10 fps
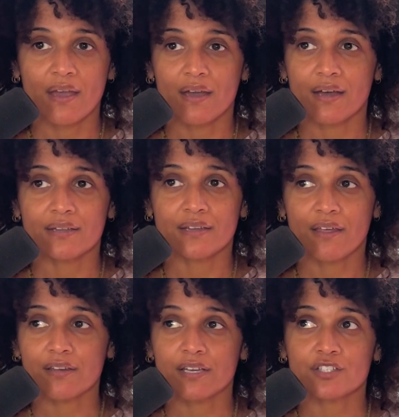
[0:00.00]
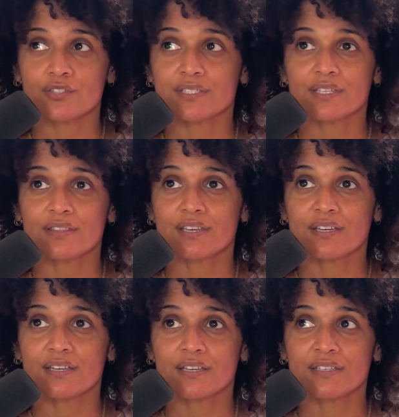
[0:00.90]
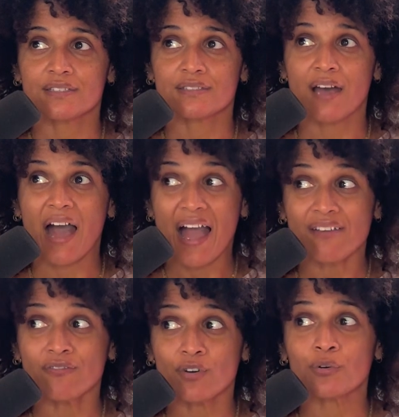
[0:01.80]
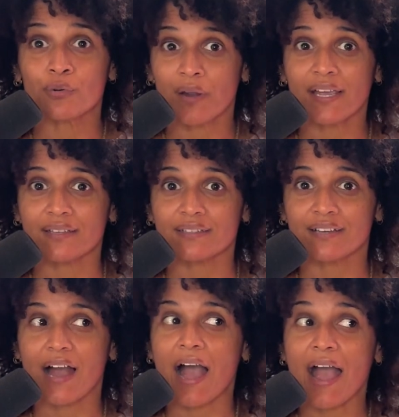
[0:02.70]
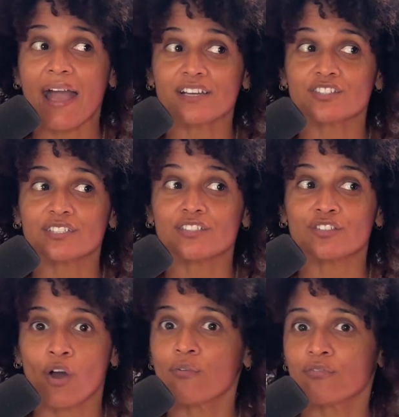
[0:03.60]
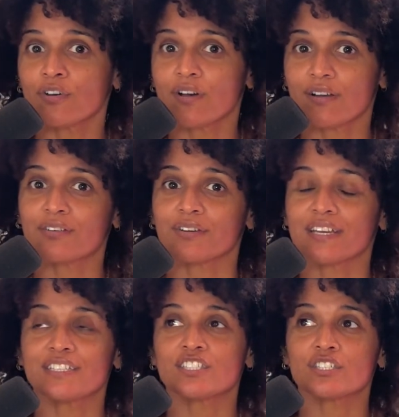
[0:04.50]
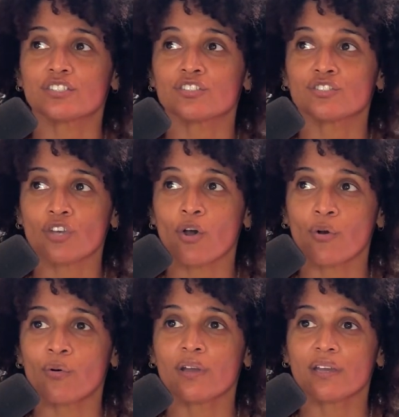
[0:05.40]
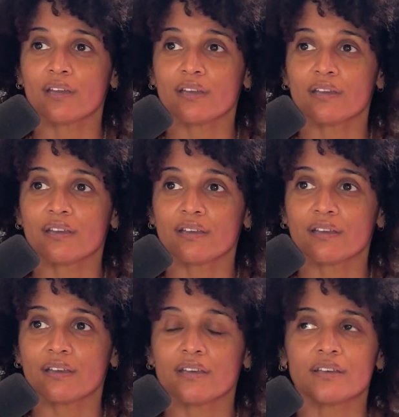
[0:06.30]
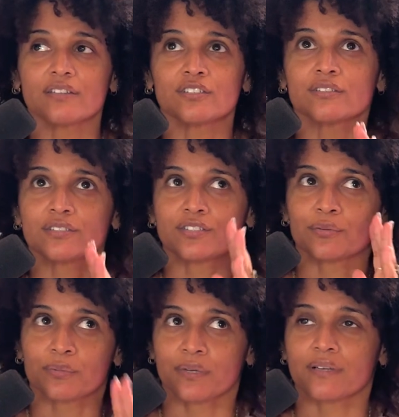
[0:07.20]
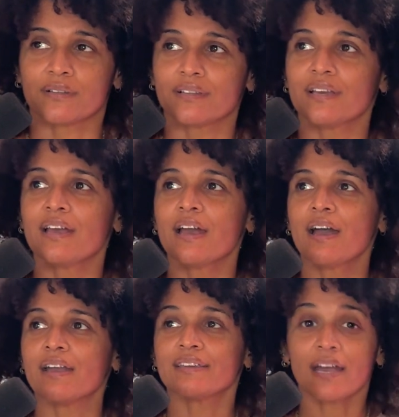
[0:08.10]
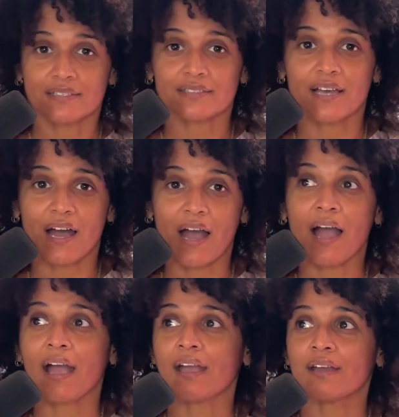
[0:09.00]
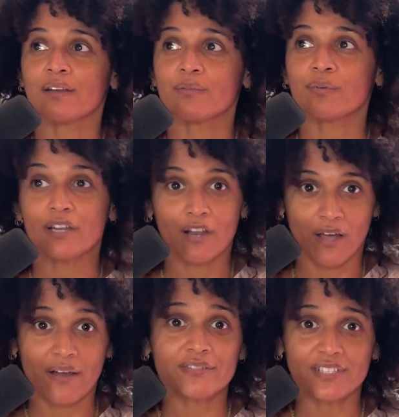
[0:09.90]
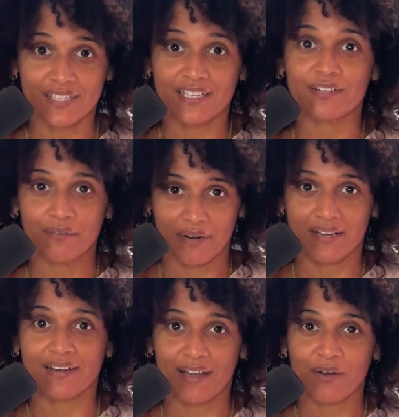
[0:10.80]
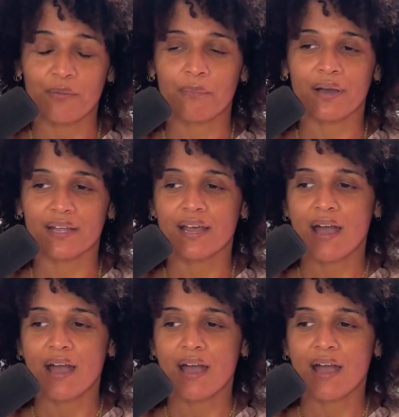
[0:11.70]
Another interesting thing is I feel great. I actually don't feel hungry. It's so surreal. Yes, I would love to eat right now, but